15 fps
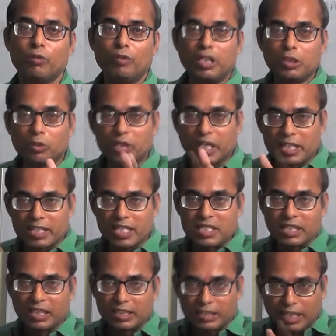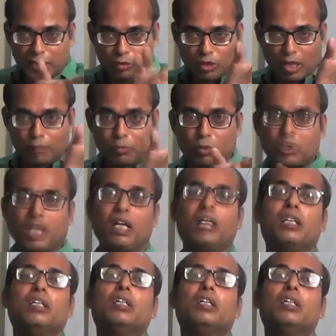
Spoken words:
When you read this, then you come to the